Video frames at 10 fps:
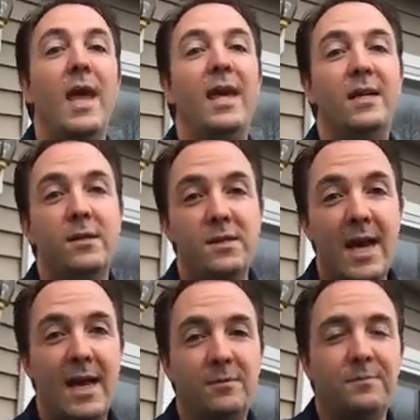a
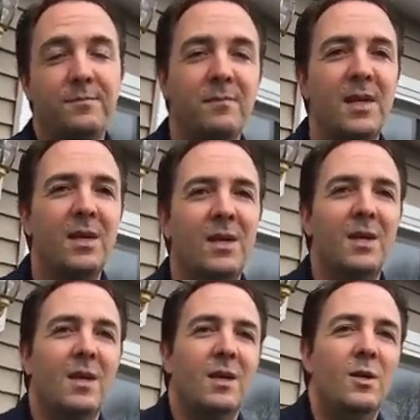cassette.
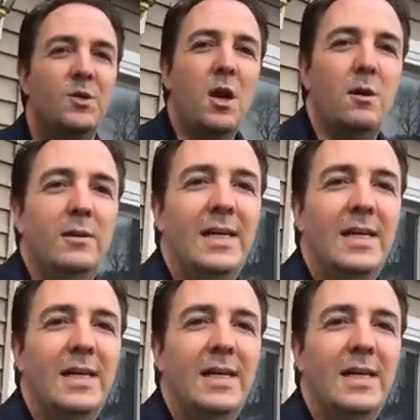So,